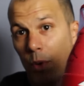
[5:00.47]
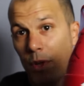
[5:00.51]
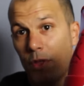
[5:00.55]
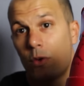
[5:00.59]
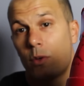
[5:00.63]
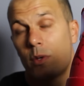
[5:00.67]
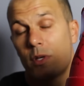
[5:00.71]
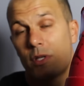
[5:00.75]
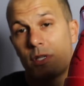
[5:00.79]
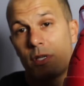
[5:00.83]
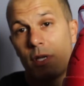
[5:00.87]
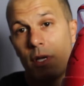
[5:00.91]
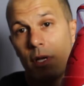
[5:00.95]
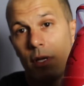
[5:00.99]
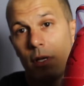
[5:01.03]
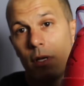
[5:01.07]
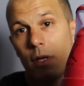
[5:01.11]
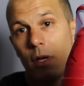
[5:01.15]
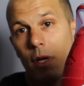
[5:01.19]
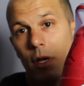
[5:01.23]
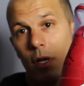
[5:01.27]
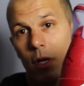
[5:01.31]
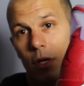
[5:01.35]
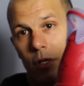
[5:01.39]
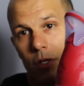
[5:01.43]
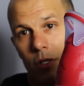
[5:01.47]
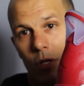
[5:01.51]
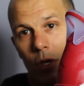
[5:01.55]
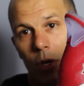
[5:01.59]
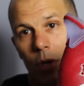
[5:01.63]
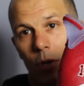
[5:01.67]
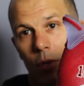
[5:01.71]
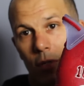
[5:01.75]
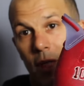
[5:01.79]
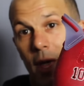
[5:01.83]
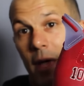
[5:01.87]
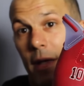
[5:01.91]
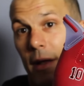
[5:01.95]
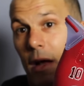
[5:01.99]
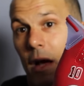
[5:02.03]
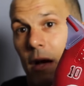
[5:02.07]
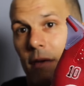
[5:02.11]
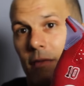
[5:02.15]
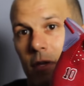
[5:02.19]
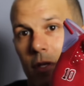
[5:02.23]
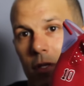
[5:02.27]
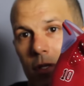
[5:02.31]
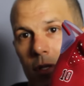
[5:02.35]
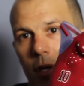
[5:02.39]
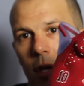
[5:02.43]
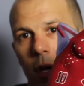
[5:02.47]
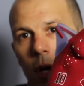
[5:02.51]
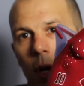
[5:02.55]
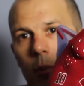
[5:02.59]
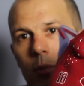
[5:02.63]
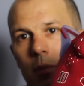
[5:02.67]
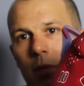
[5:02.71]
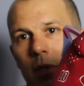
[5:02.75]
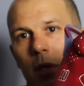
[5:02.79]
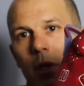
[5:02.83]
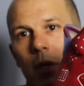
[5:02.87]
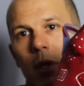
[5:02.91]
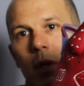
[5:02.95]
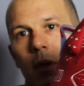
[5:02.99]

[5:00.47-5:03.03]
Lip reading: with a receipt, so that obviously helped.